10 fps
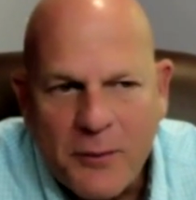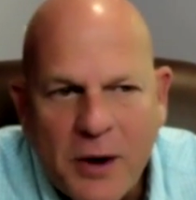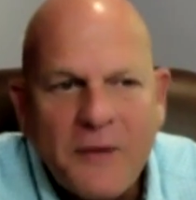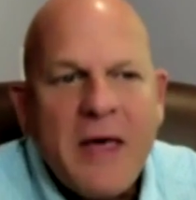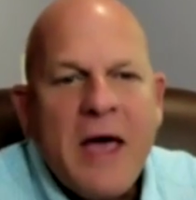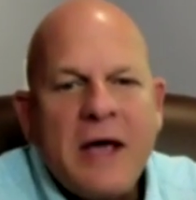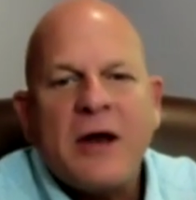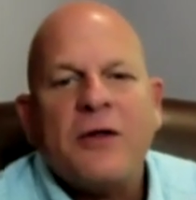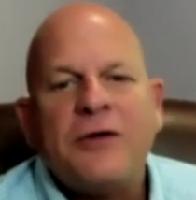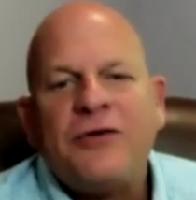Well, you
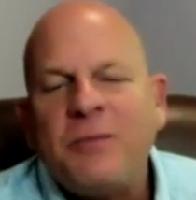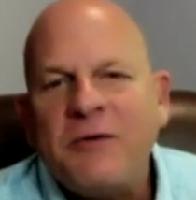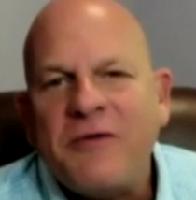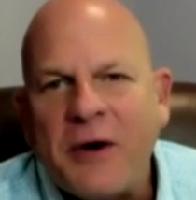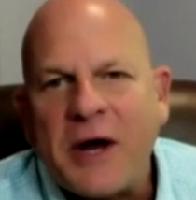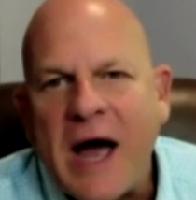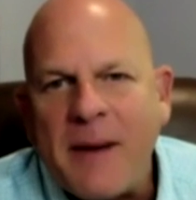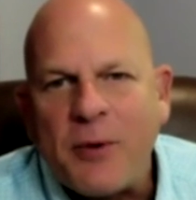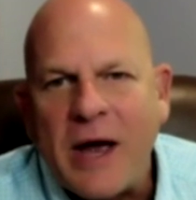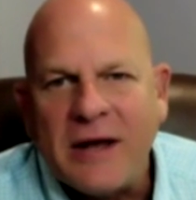know, this has been very
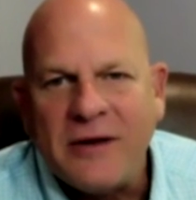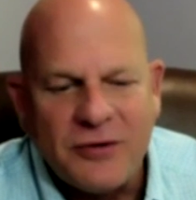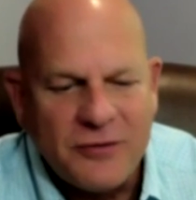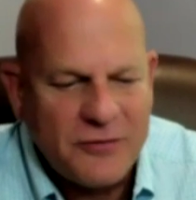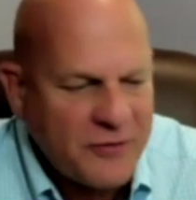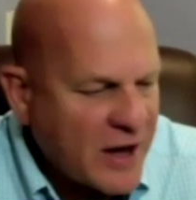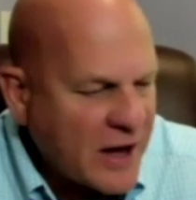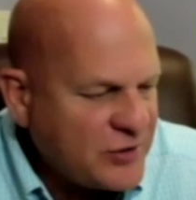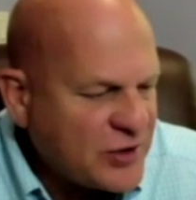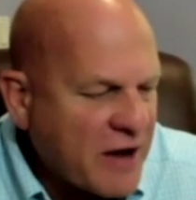comprehensive, uh,
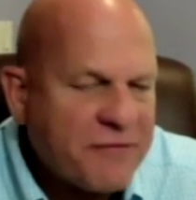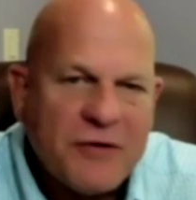Jeff.